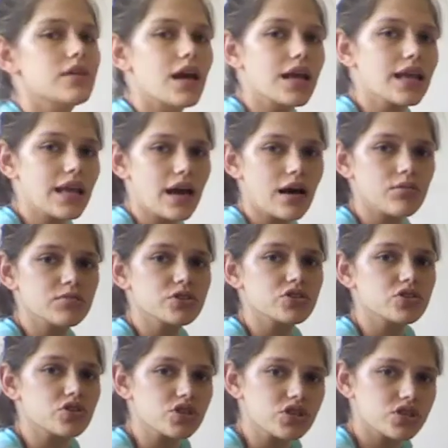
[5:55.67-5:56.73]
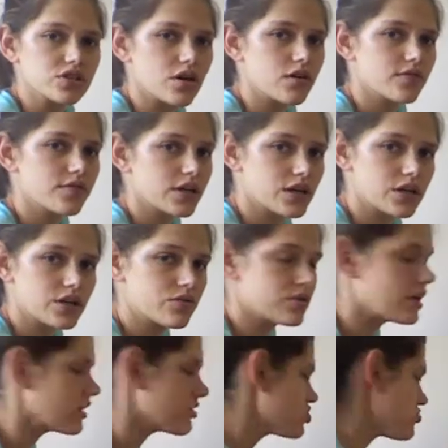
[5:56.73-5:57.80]
And now I'm just going to solve like I do in
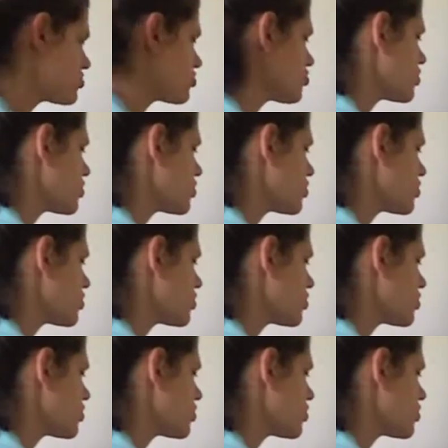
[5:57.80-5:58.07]
Algebra